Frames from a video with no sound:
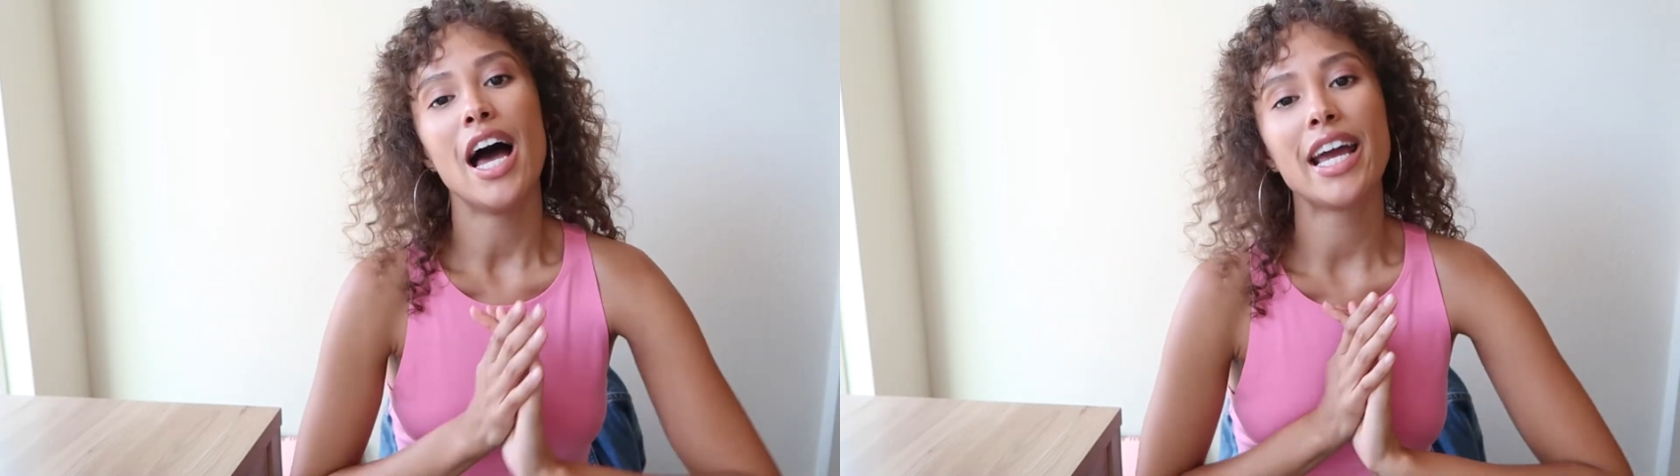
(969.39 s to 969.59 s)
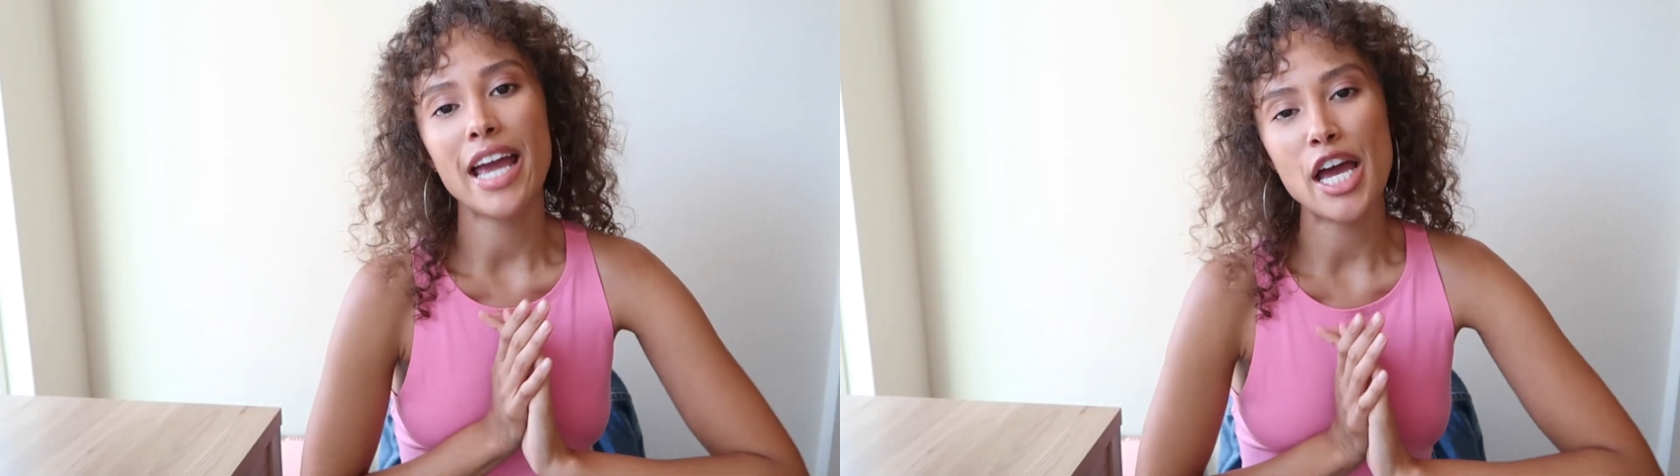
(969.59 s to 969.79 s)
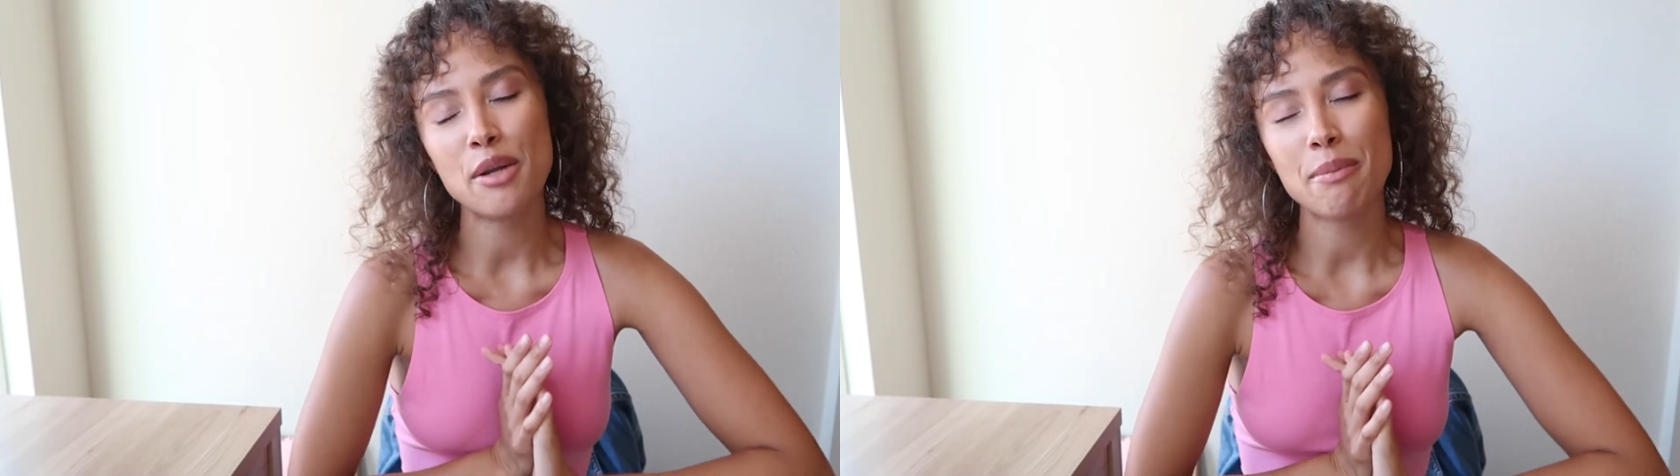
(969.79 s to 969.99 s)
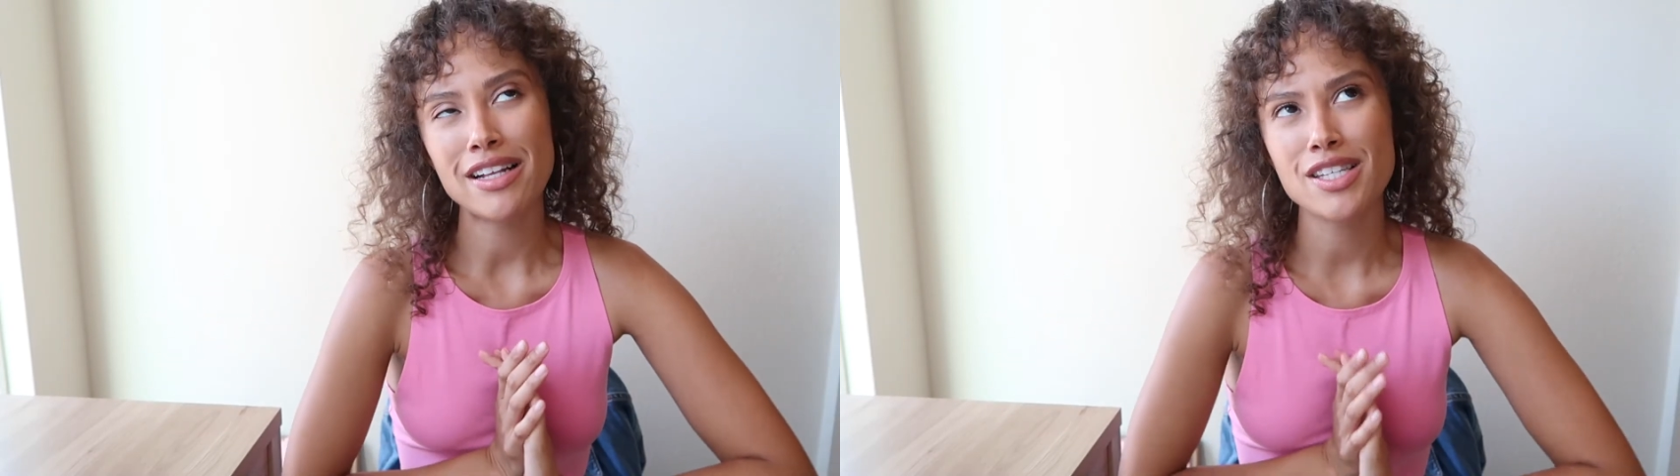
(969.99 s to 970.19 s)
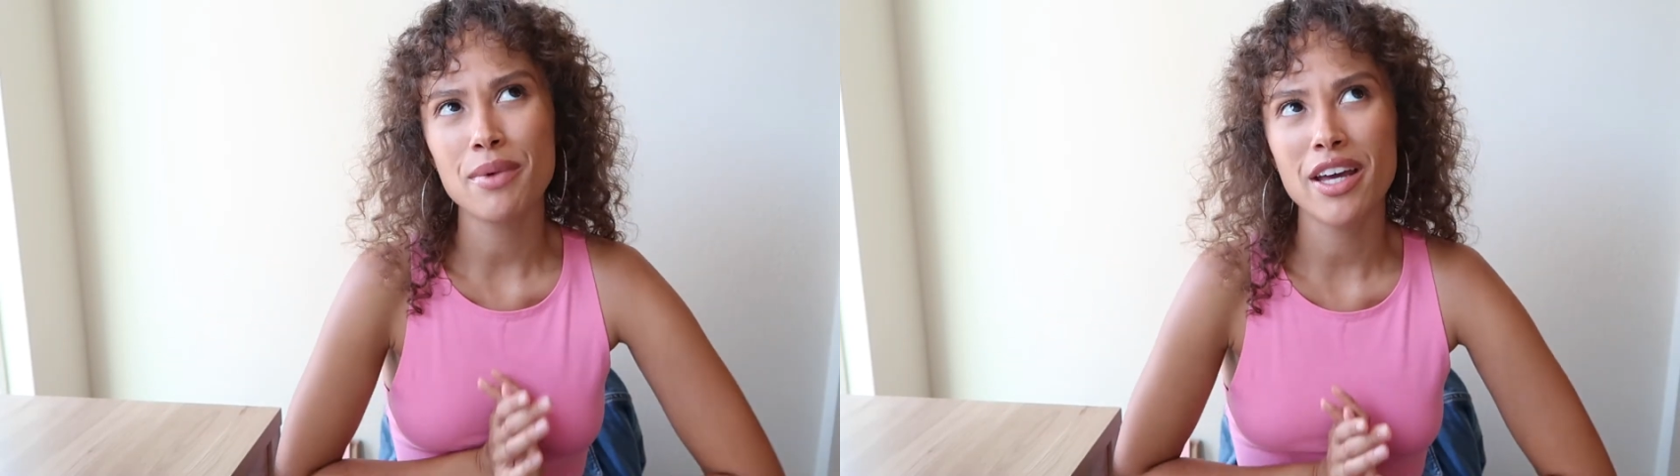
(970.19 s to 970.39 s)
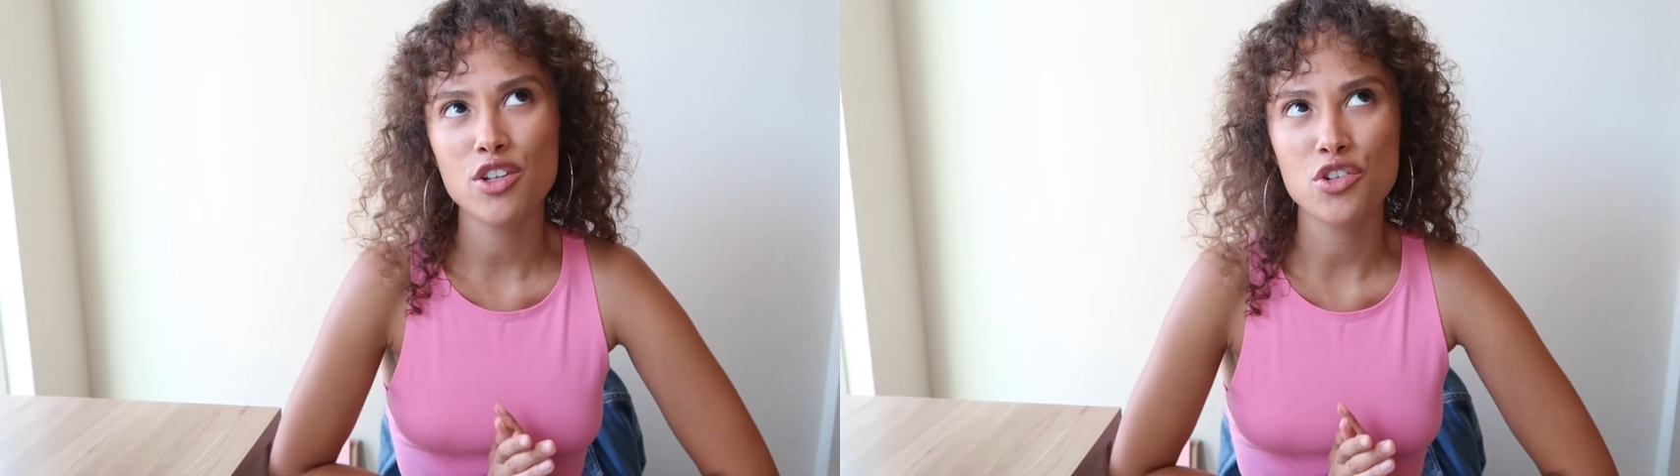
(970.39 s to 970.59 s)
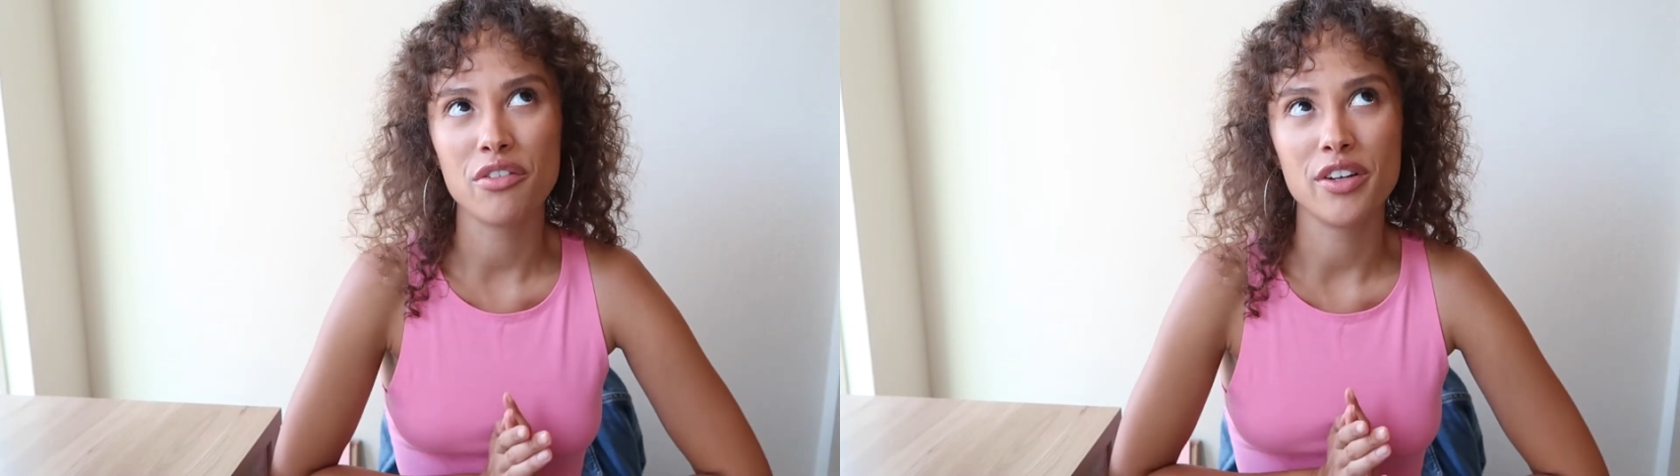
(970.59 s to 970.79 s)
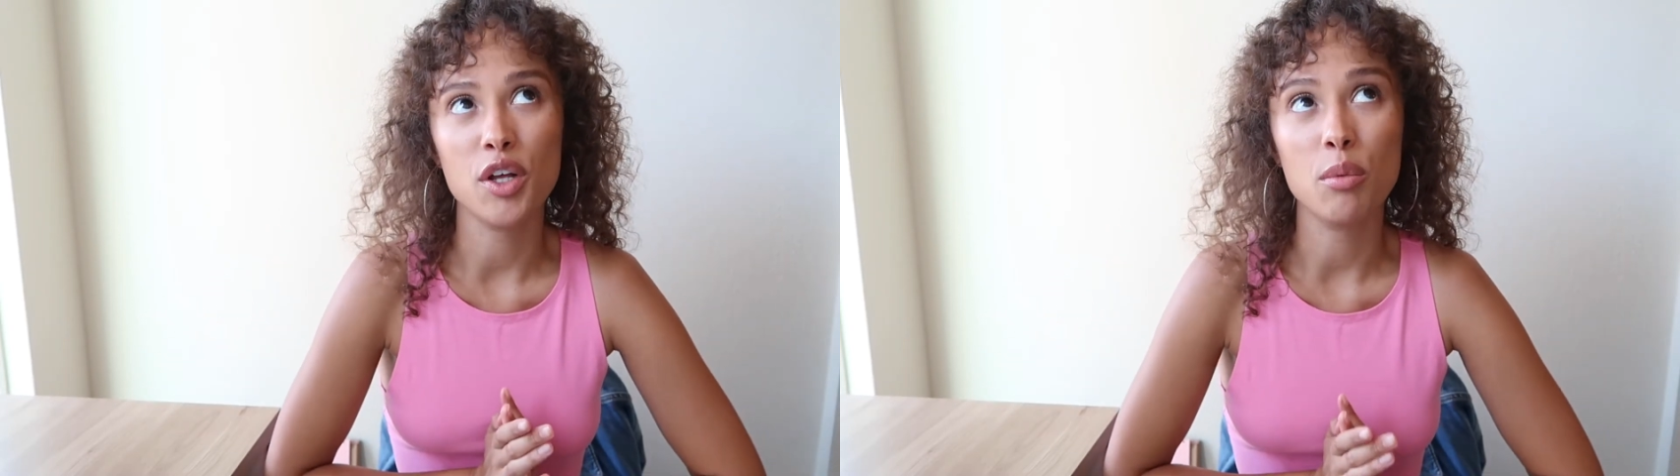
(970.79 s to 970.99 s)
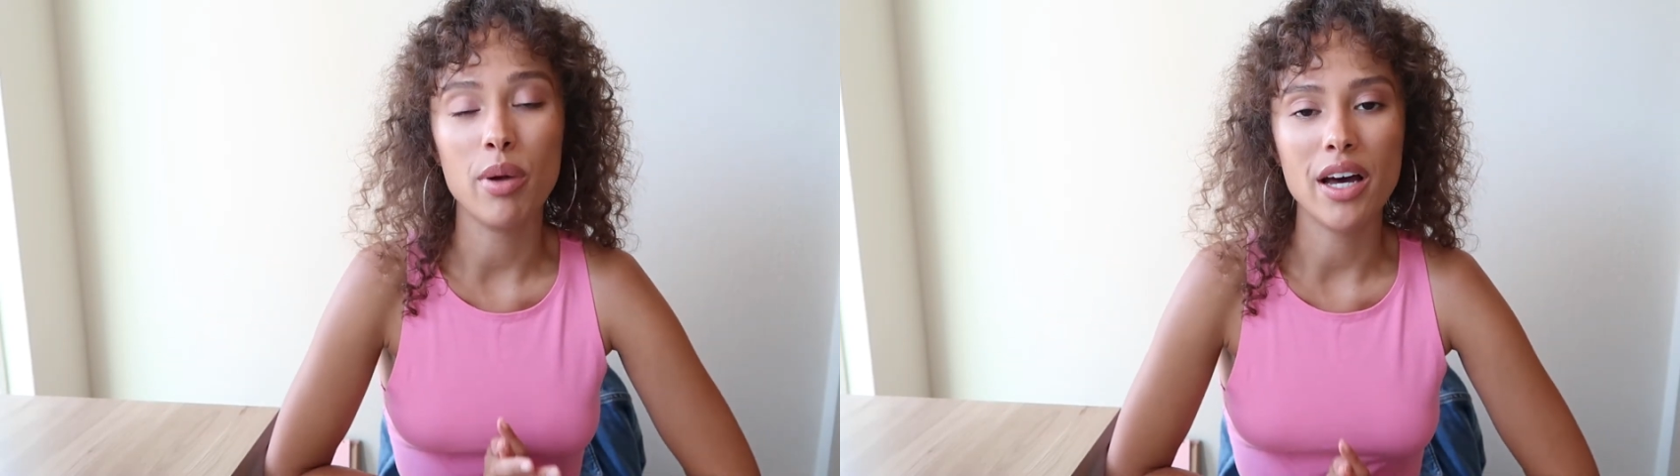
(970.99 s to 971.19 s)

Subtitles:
again, might seem kind of trivial,